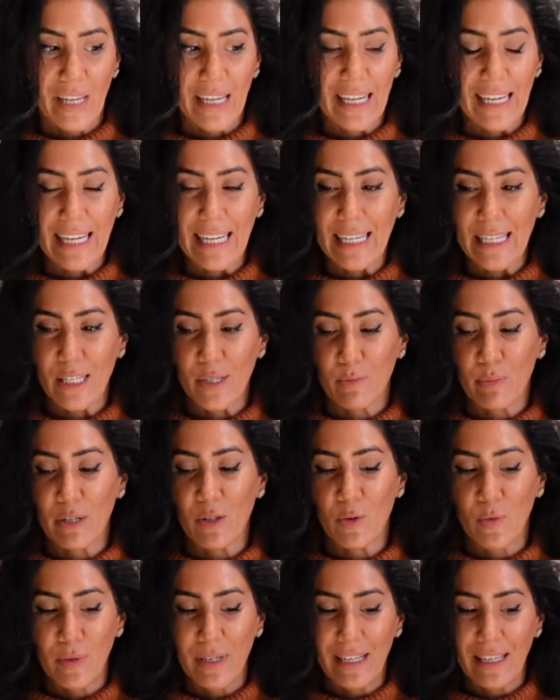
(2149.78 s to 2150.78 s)
is
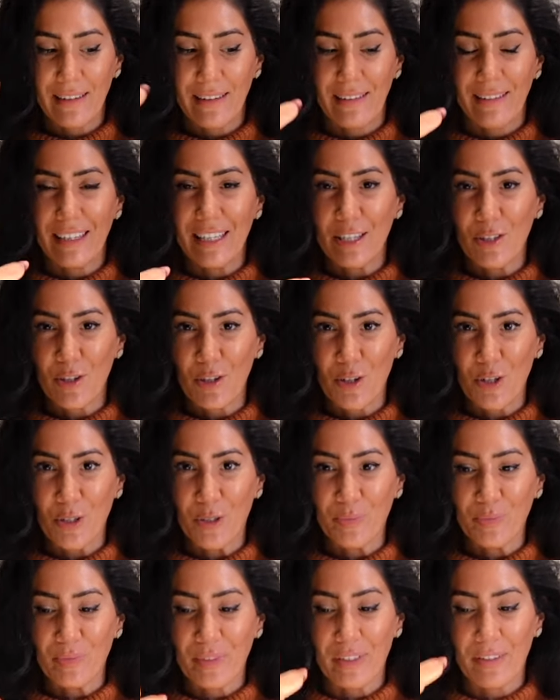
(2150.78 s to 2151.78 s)
between these two.
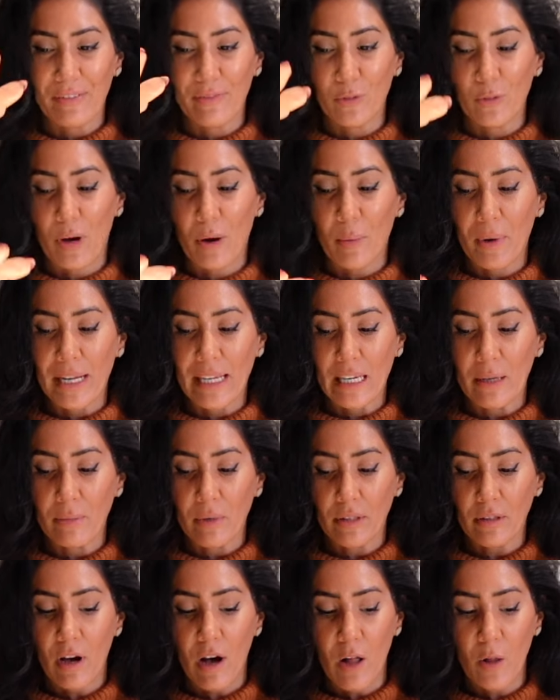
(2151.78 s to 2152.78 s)
do I want to keep the
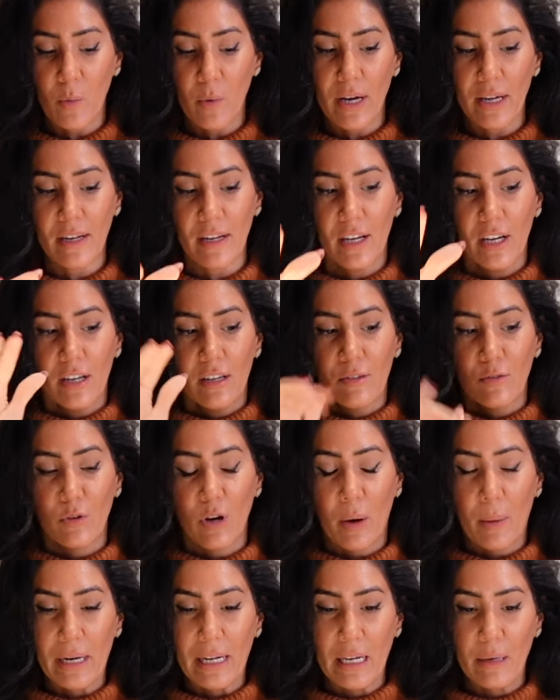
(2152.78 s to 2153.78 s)
tall one? Do
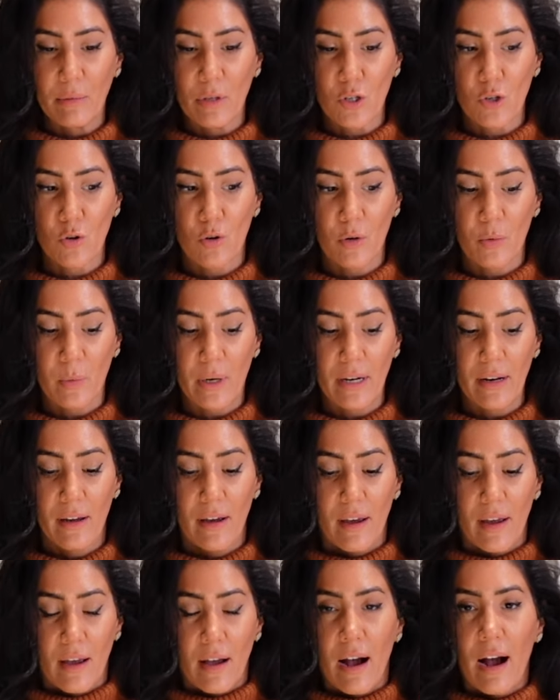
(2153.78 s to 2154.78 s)
I want to keep the short one?
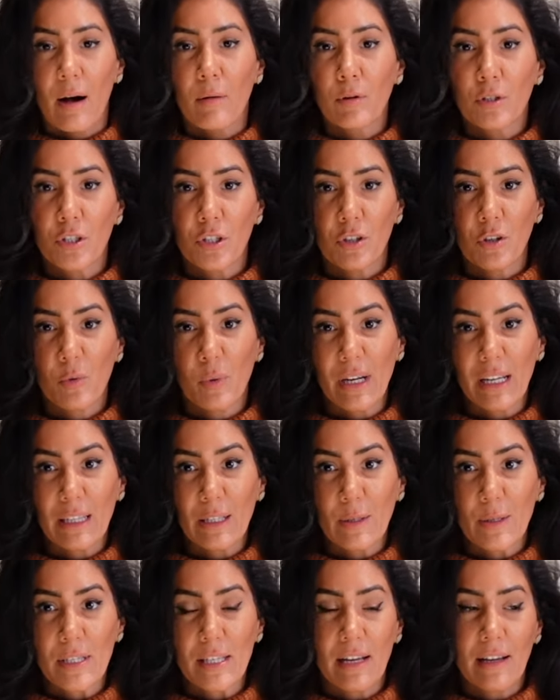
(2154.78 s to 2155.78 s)
I will show you what it
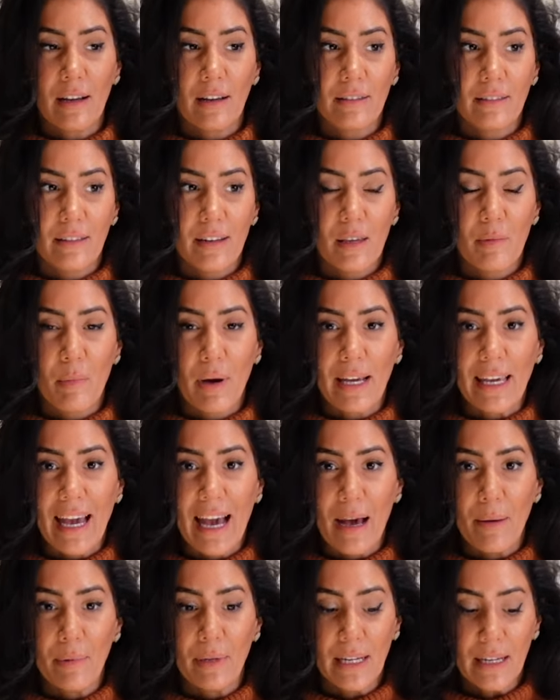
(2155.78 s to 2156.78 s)
looks like underneath my
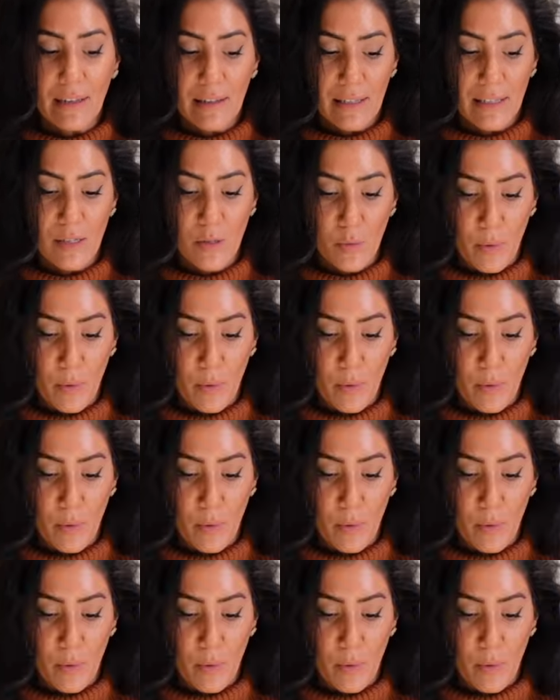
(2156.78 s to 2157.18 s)
cabinet as